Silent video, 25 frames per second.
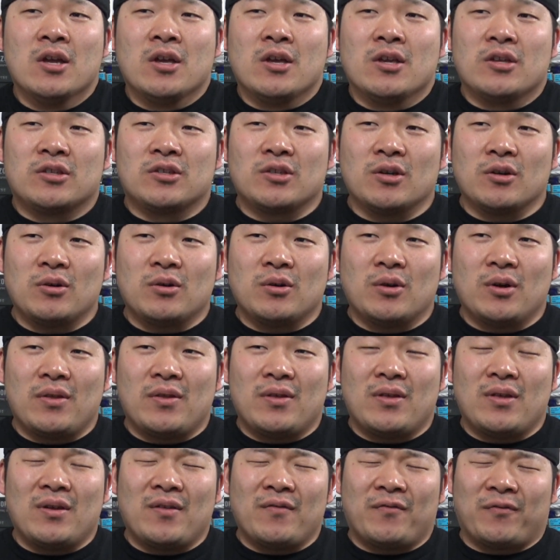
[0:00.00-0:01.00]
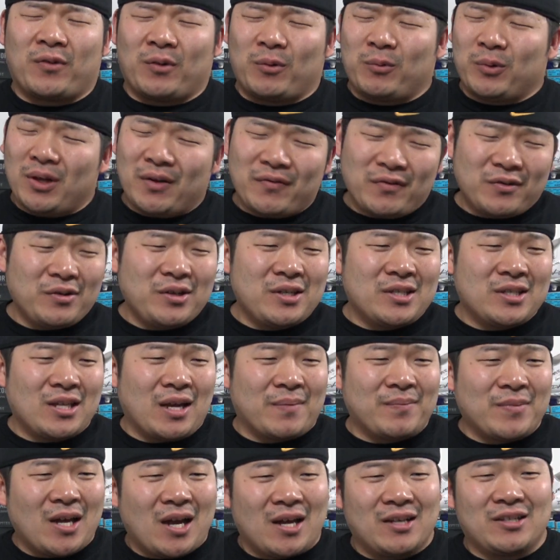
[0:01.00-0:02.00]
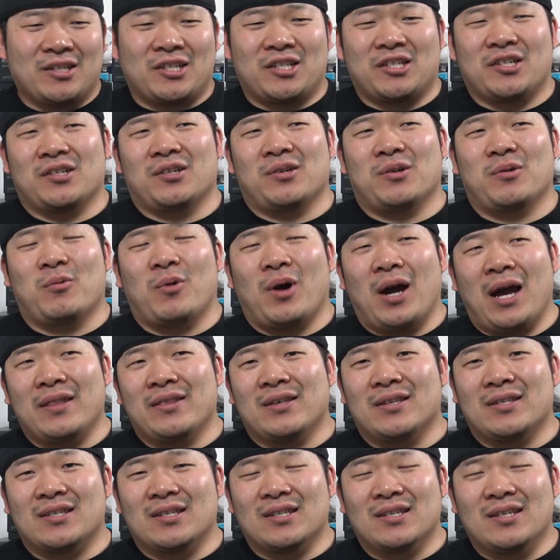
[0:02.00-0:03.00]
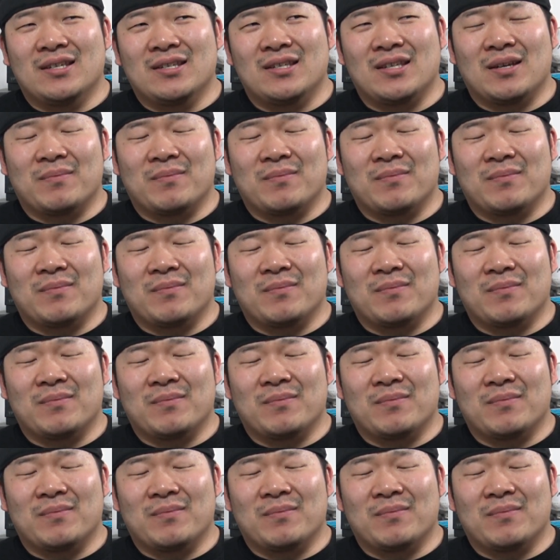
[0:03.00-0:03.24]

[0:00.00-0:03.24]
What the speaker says: So for whatever reason, I'm not sure why this is.